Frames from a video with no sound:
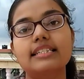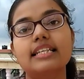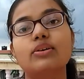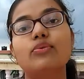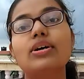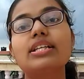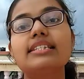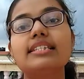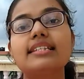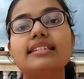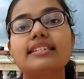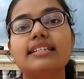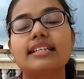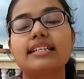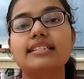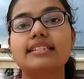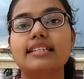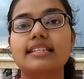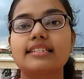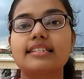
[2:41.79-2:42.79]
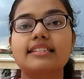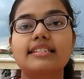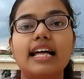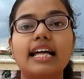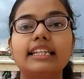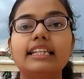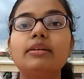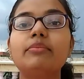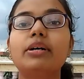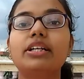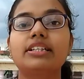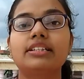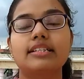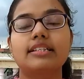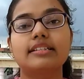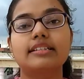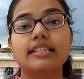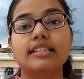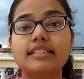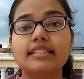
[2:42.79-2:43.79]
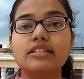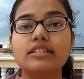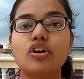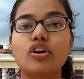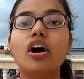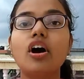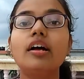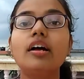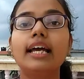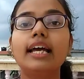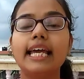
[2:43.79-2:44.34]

sequence and series, this is nothing, but this is your